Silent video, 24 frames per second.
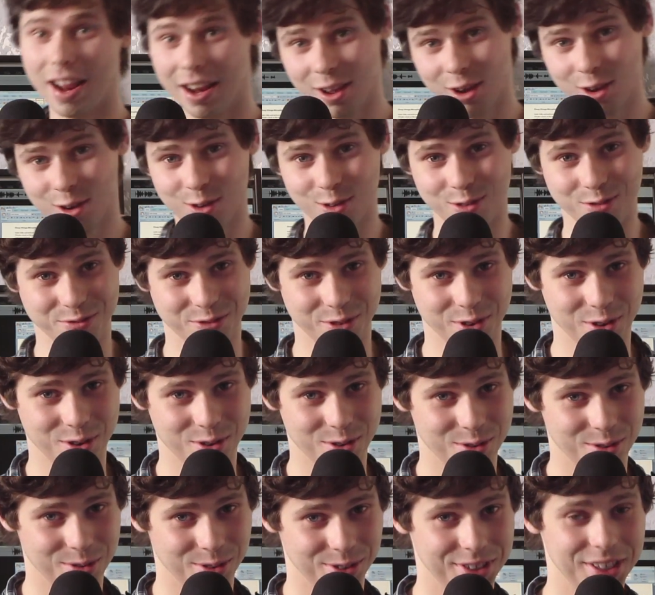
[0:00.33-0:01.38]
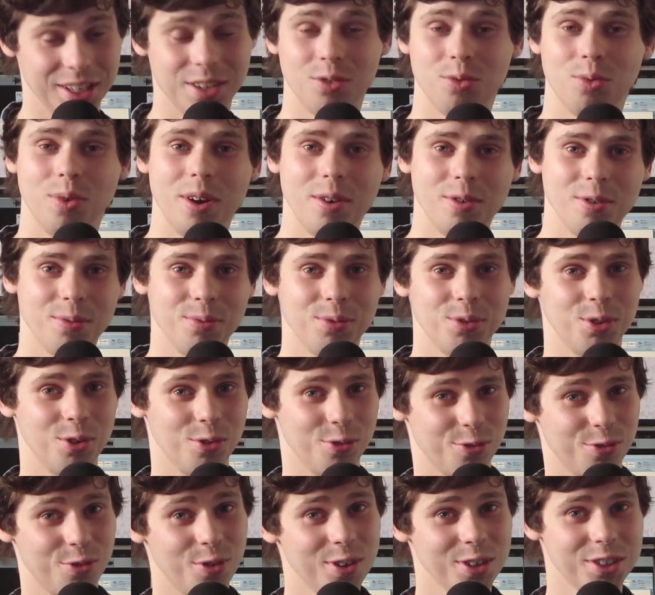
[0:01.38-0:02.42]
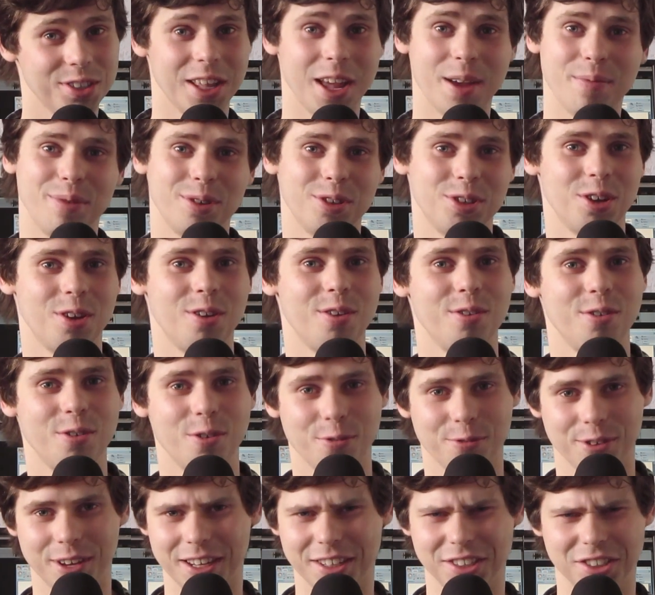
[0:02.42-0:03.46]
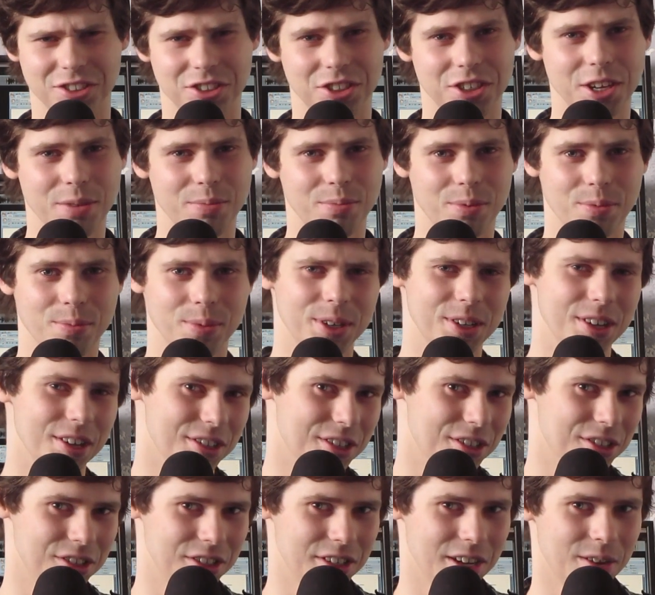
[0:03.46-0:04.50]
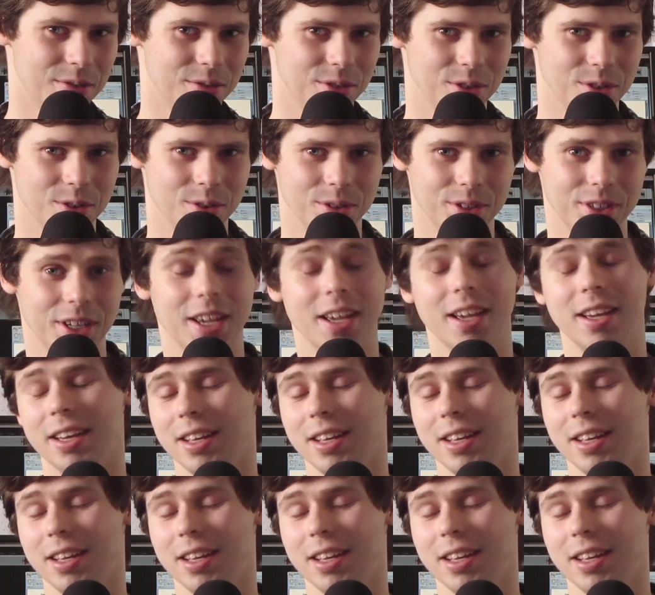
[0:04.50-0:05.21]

Hello, folks, and welcome to the first episode of It's Cheap But Does It Sound Good?